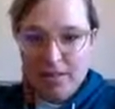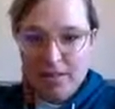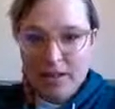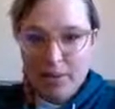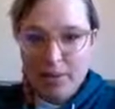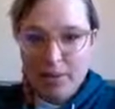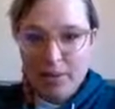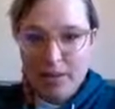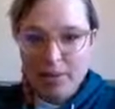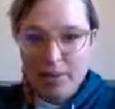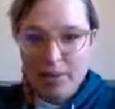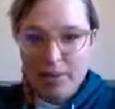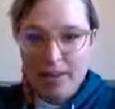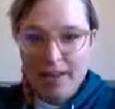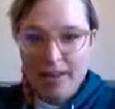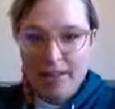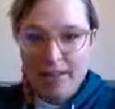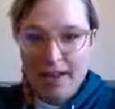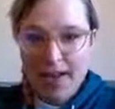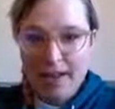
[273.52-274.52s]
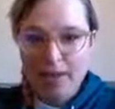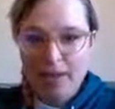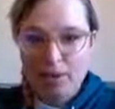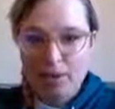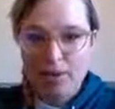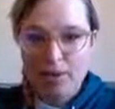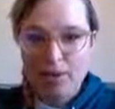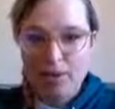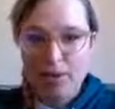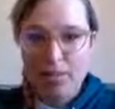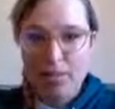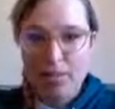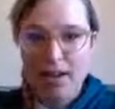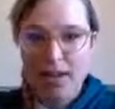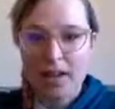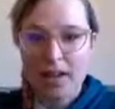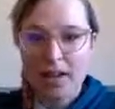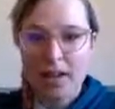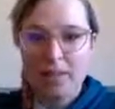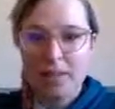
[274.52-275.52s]
is coming off because it's exothermic.
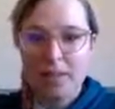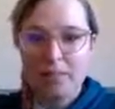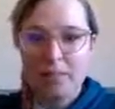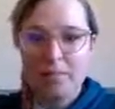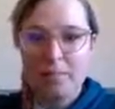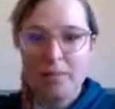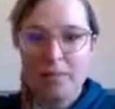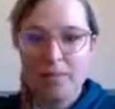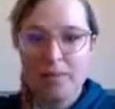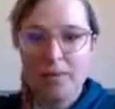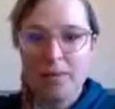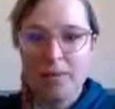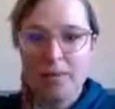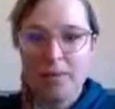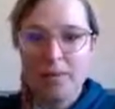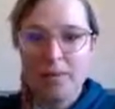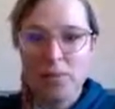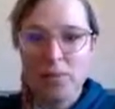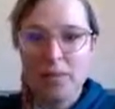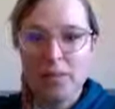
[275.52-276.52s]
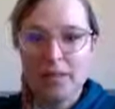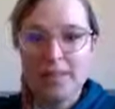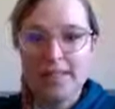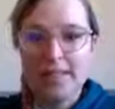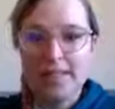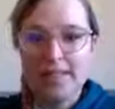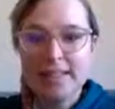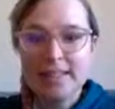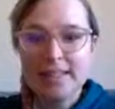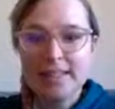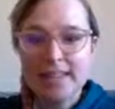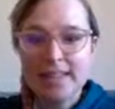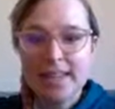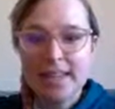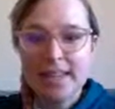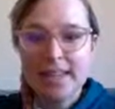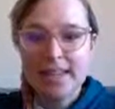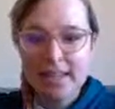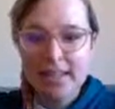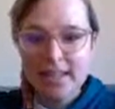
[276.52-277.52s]
It means it releases
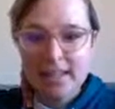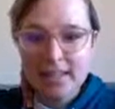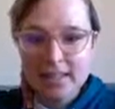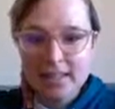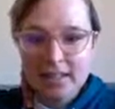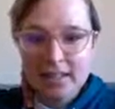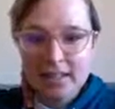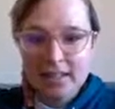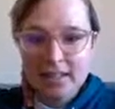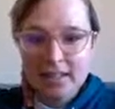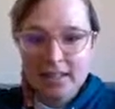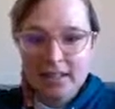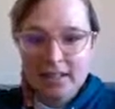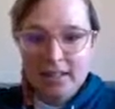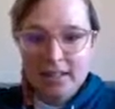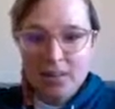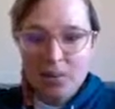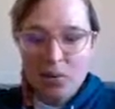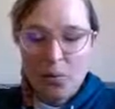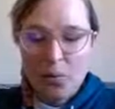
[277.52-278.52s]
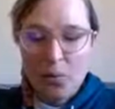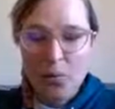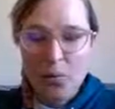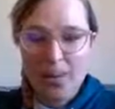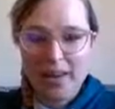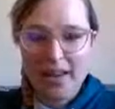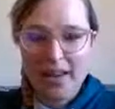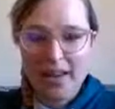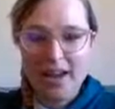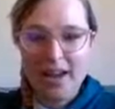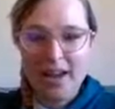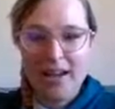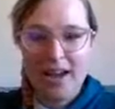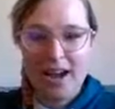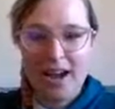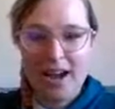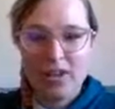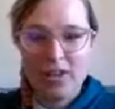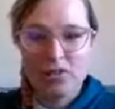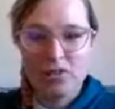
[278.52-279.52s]
heat when
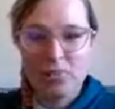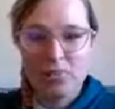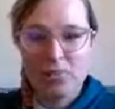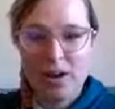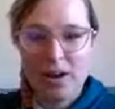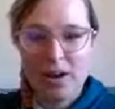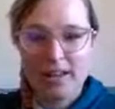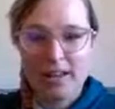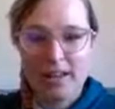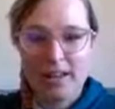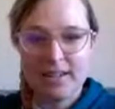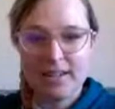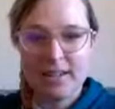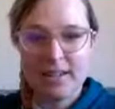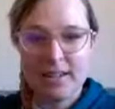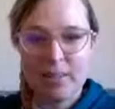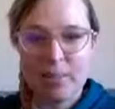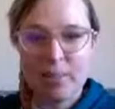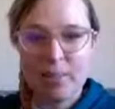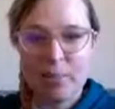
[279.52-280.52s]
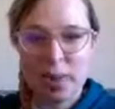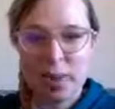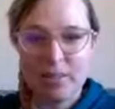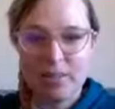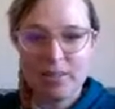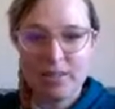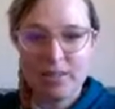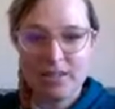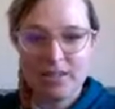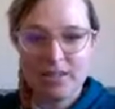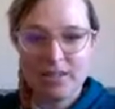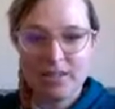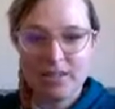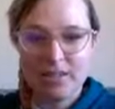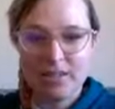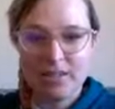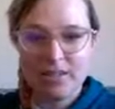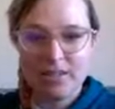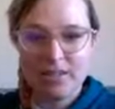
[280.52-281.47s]
hydrogen peroxide decomposes.